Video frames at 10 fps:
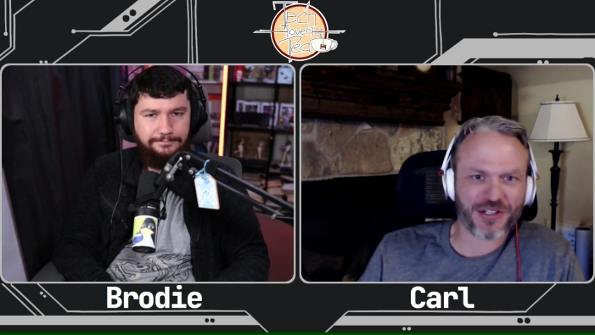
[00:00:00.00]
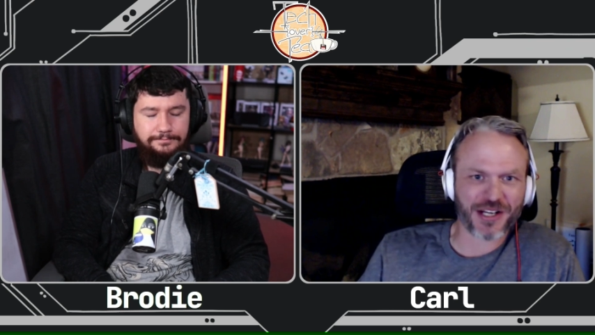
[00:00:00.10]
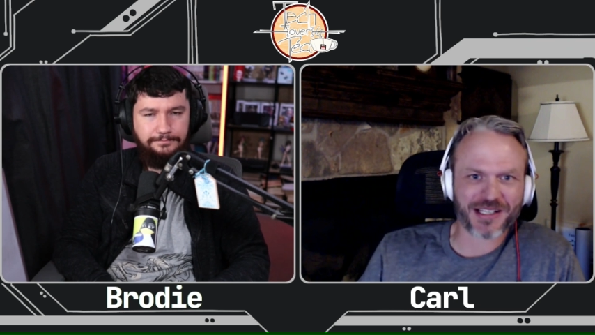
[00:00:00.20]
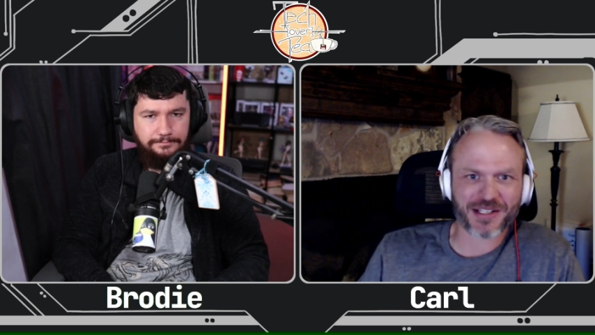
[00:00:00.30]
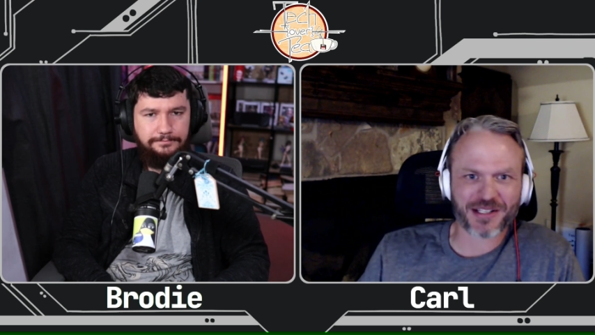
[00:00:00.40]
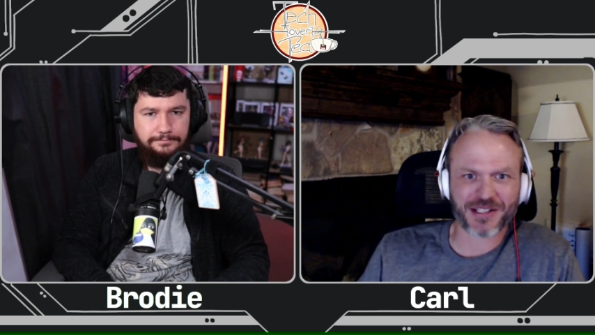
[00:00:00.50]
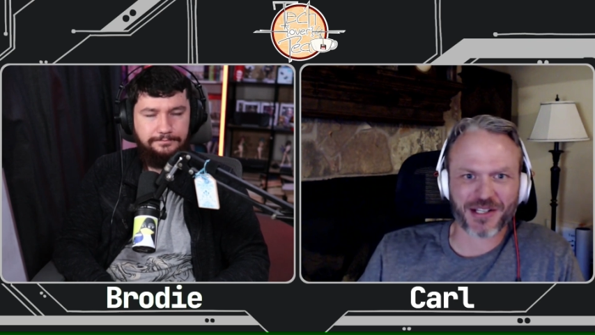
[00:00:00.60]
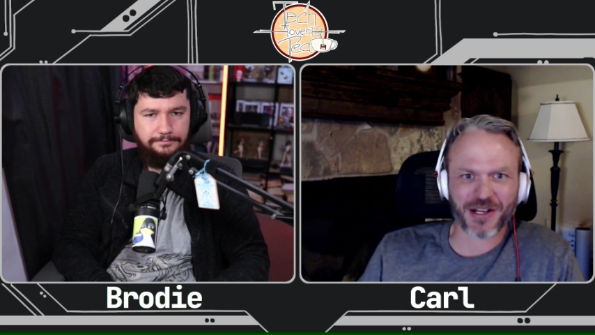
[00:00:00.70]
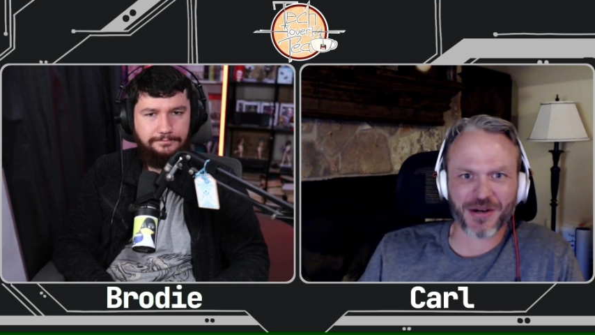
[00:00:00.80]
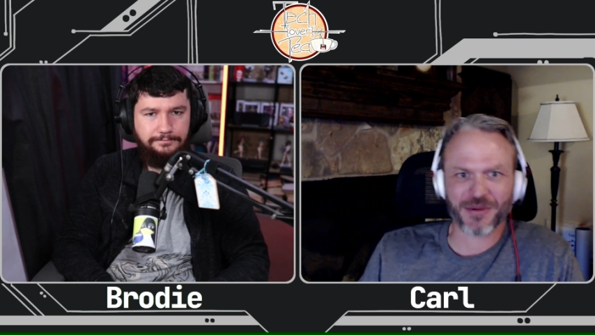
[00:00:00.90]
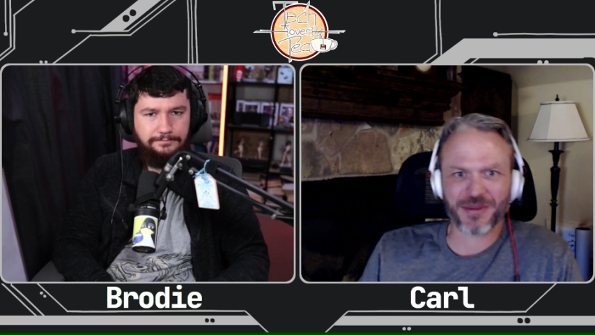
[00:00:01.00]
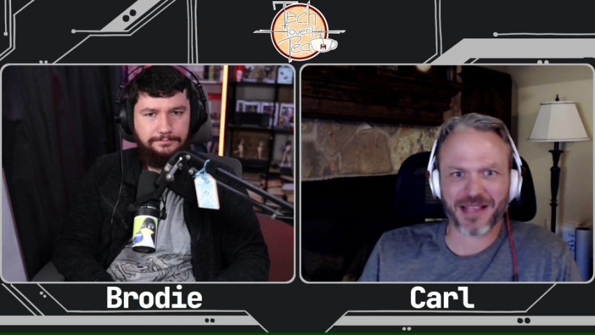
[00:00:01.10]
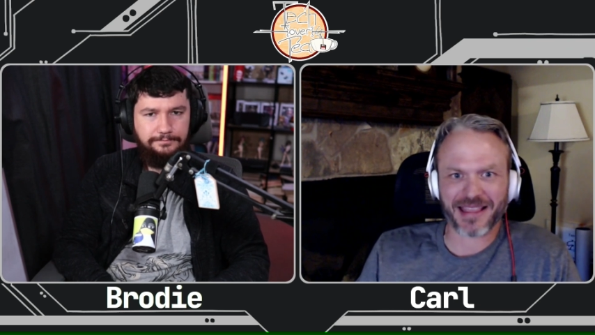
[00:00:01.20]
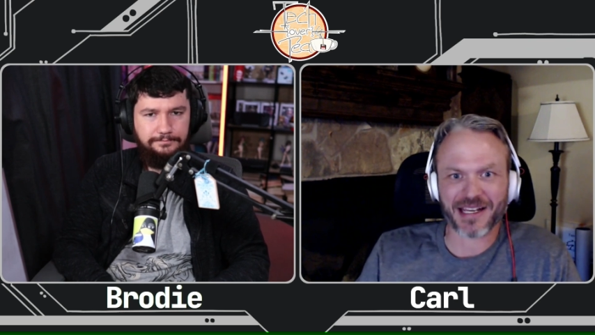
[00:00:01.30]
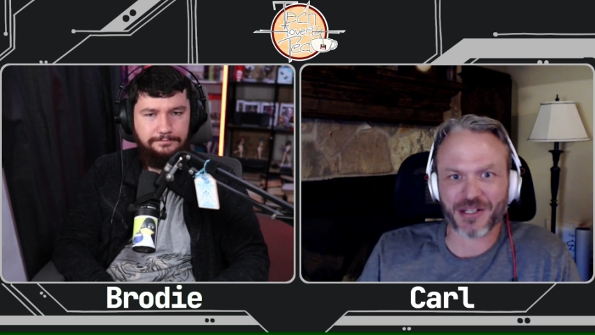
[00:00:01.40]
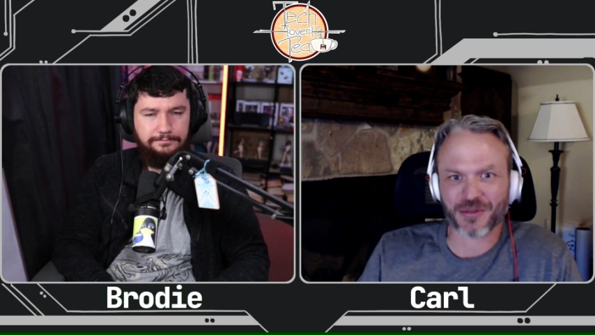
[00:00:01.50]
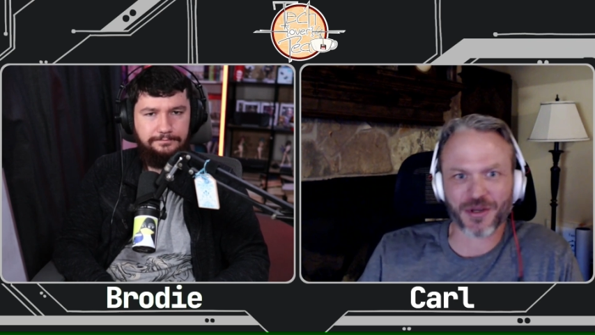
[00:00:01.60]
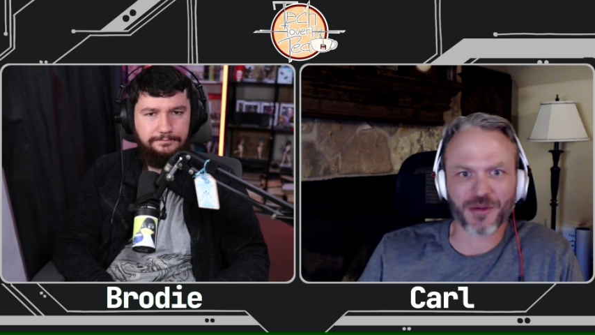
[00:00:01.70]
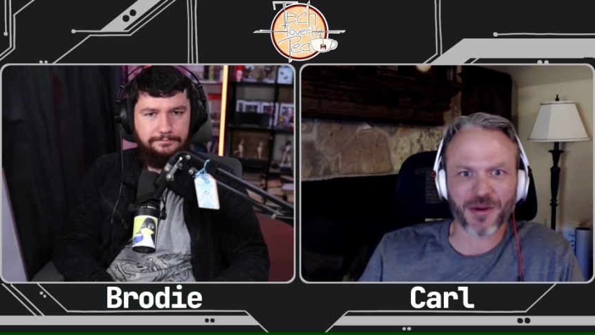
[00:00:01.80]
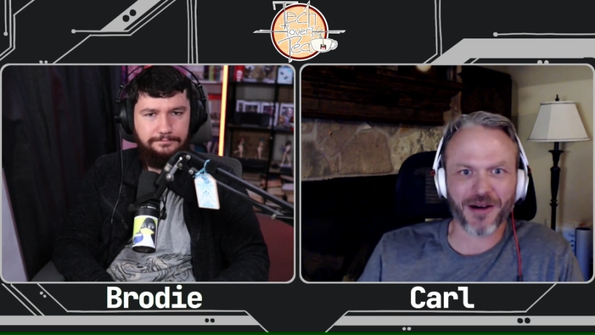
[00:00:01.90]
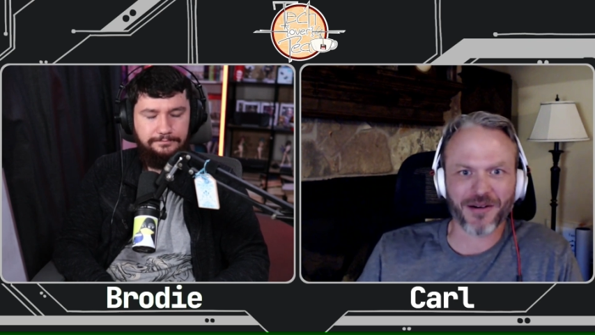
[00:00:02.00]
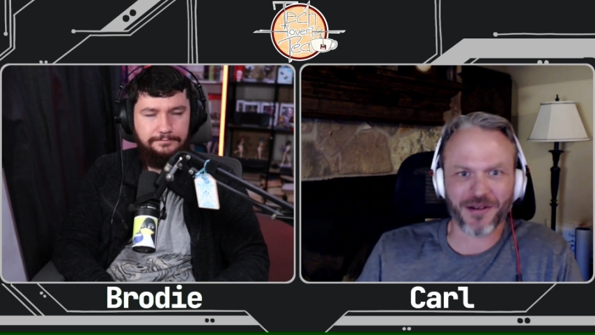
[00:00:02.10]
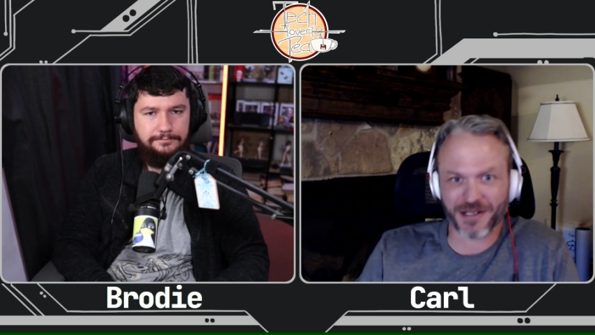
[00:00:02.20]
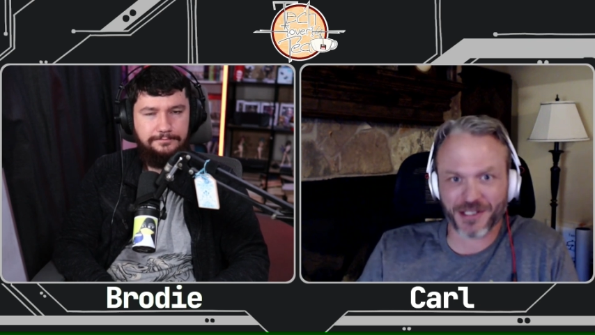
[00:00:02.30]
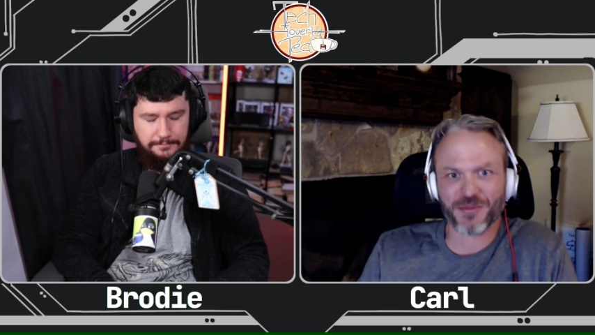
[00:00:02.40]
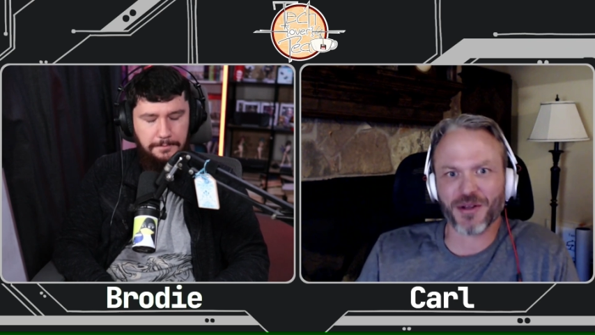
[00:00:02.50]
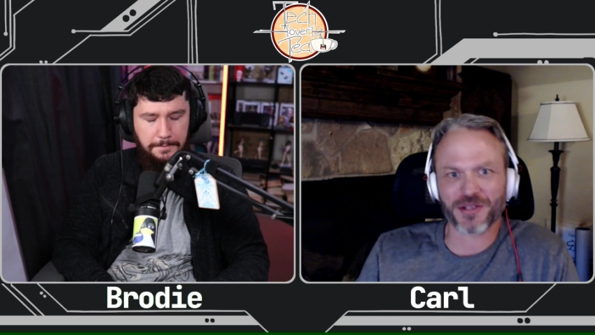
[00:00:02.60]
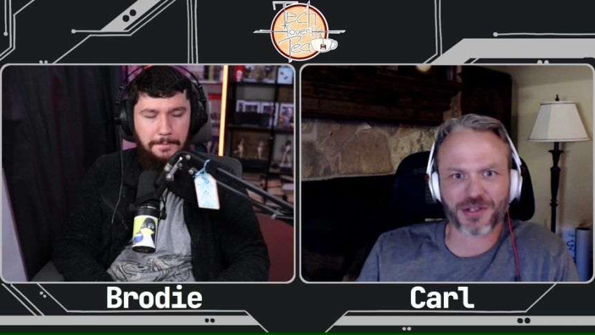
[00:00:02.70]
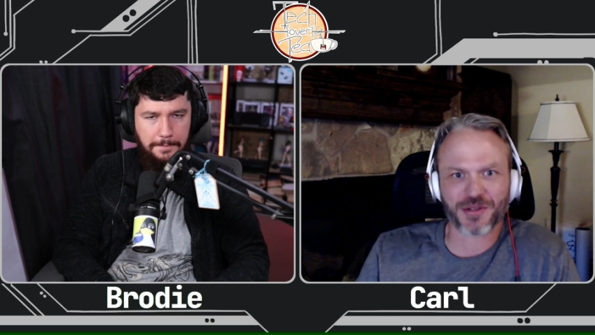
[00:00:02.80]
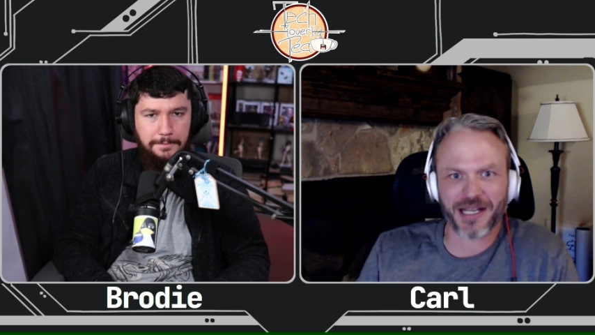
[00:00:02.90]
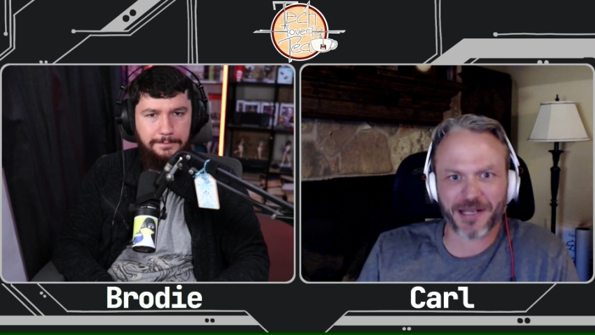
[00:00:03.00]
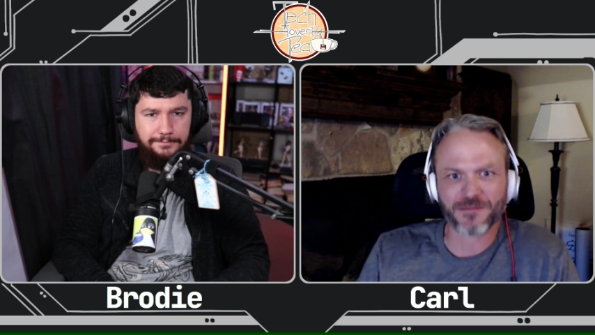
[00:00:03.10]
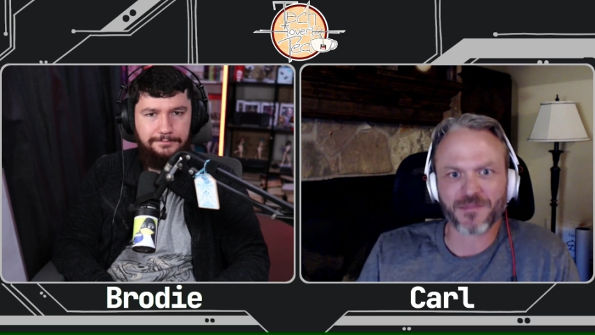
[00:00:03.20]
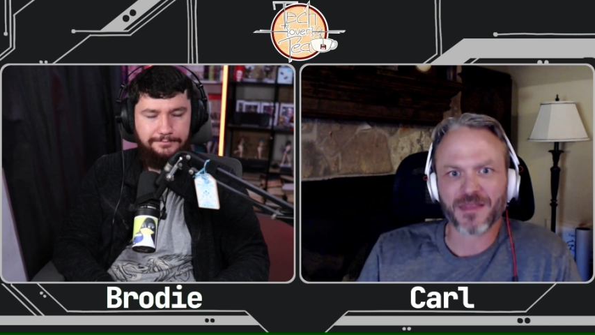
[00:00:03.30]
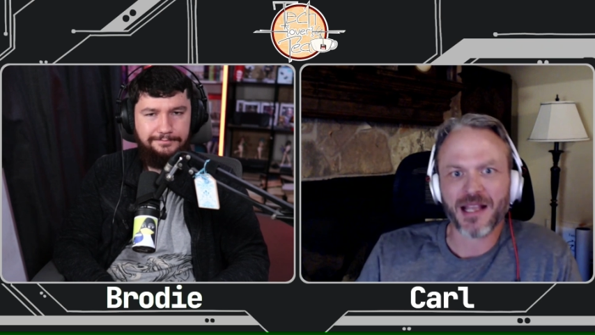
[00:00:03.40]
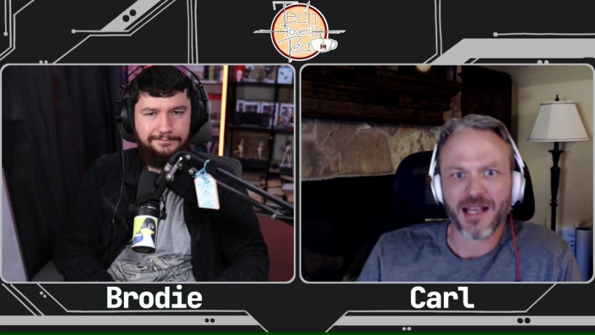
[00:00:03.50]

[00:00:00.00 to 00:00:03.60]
Speaker 1: just so that things work well on a small screen